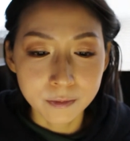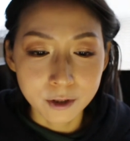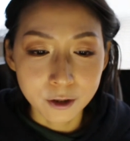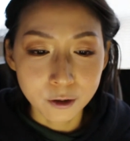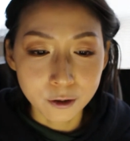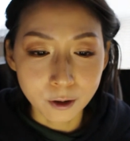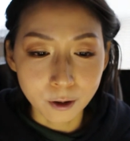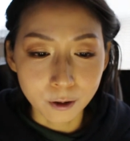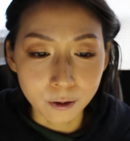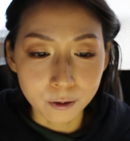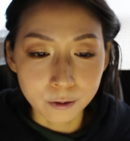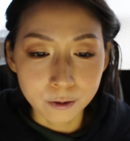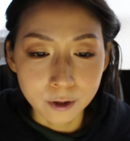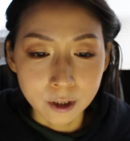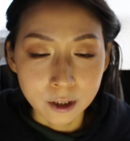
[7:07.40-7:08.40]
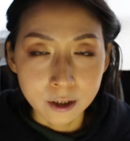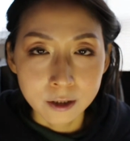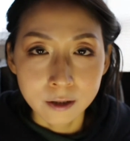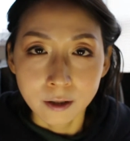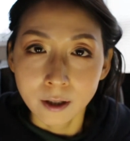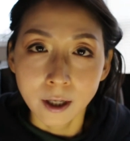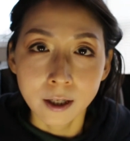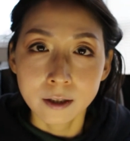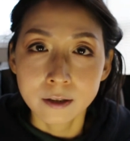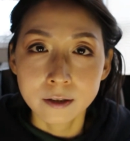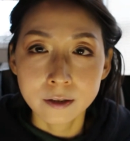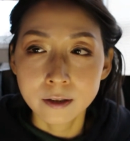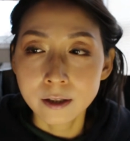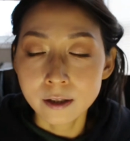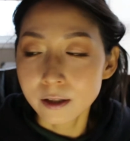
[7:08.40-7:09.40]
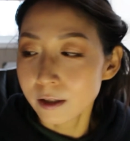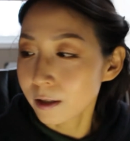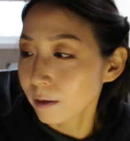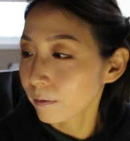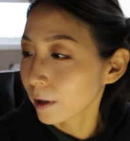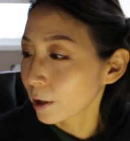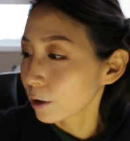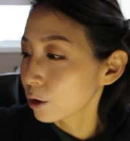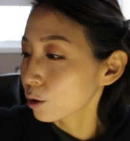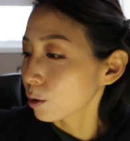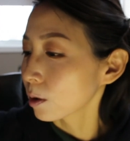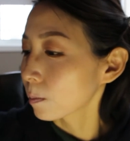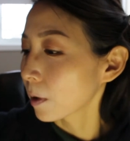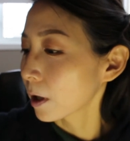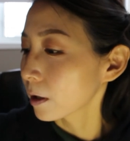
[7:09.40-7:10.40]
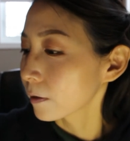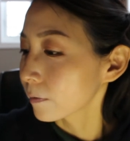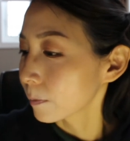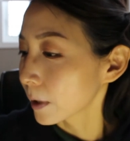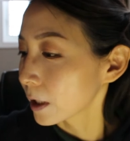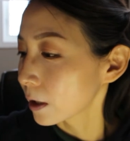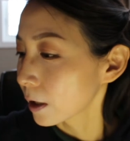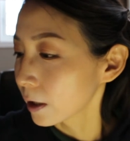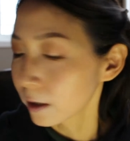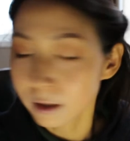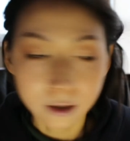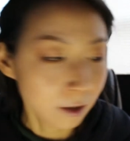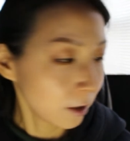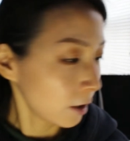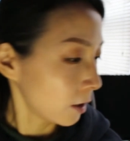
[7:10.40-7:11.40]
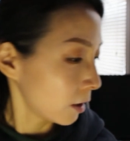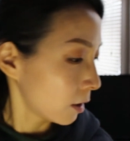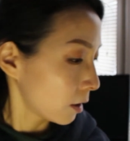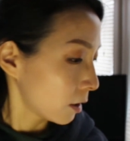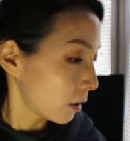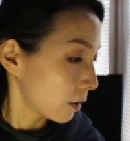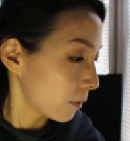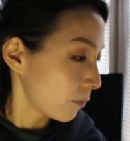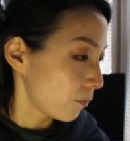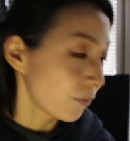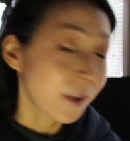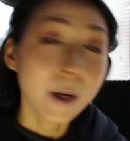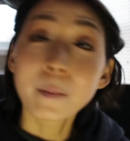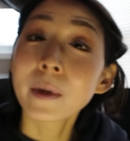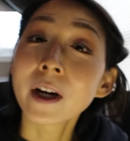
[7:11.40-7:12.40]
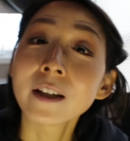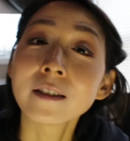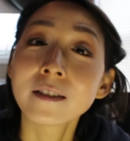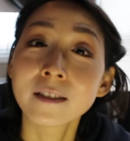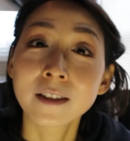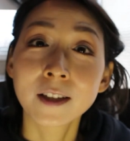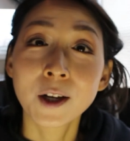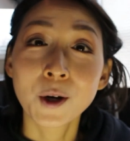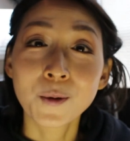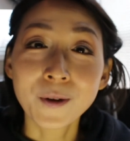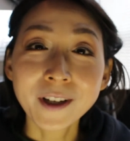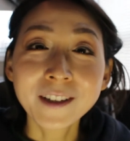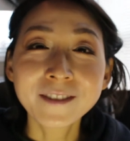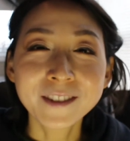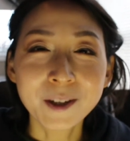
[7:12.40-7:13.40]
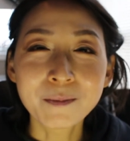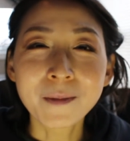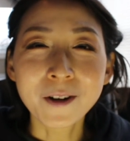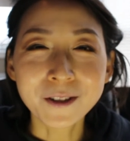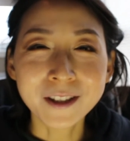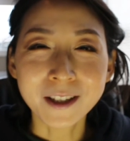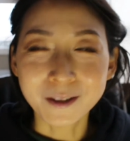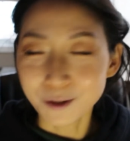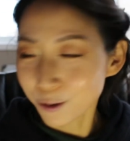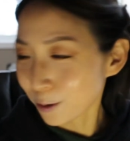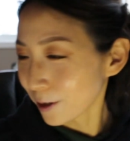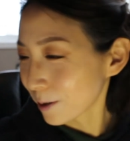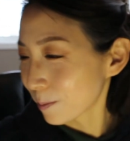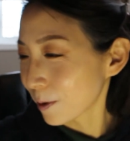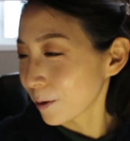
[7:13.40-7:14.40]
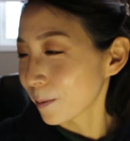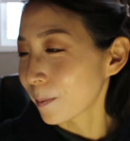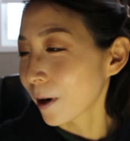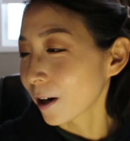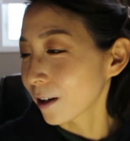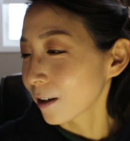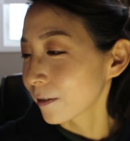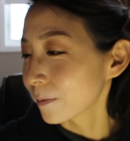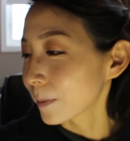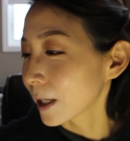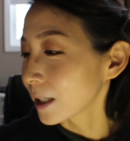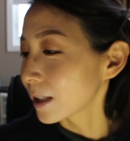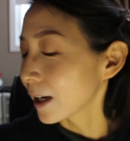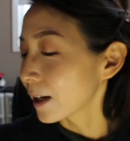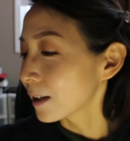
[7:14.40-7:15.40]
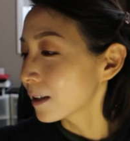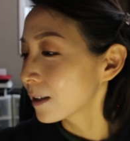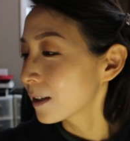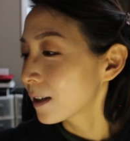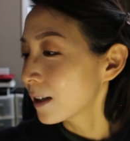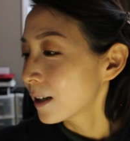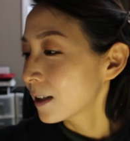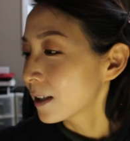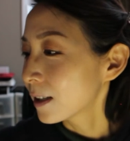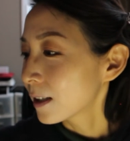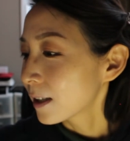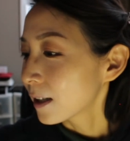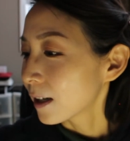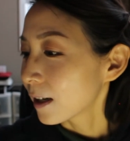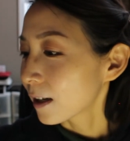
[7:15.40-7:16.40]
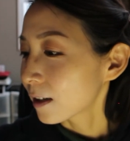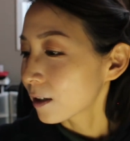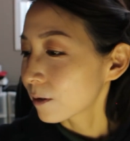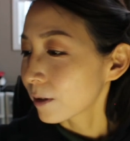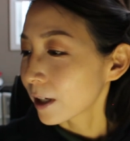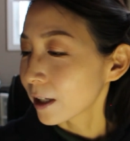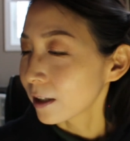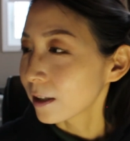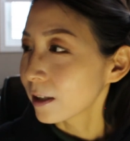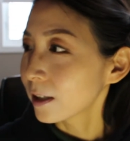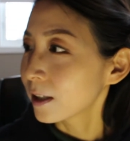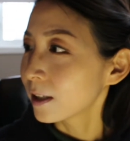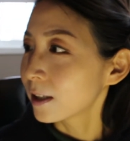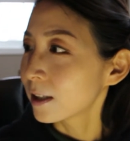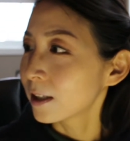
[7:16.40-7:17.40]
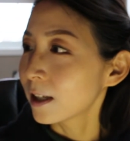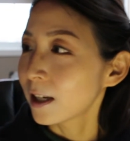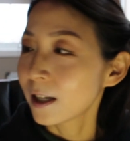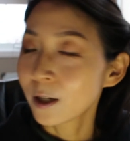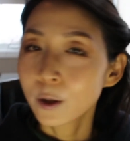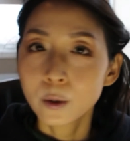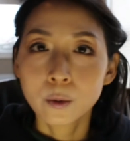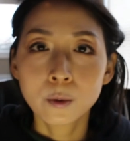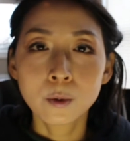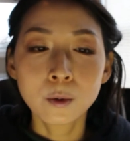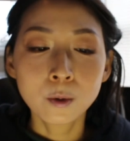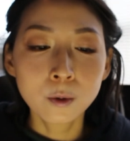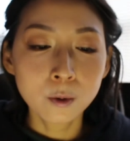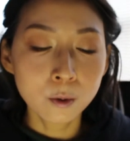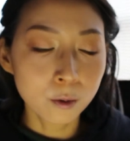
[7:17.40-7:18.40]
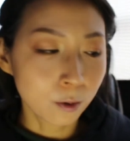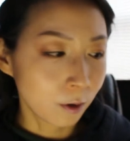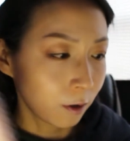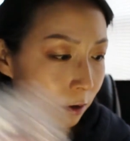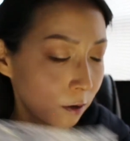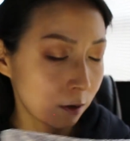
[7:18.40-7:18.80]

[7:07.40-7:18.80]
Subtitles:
So this is a very short part of my day, but one of the most enjoyable part of my day. All right. Ooh,